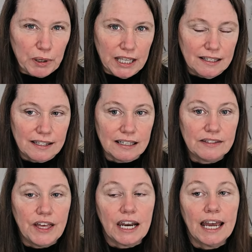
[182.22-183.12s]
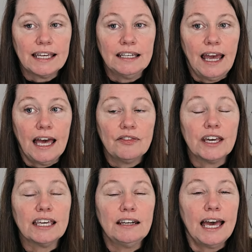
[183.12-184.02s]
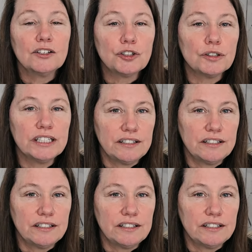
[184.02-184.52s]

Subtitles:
pieces that can actually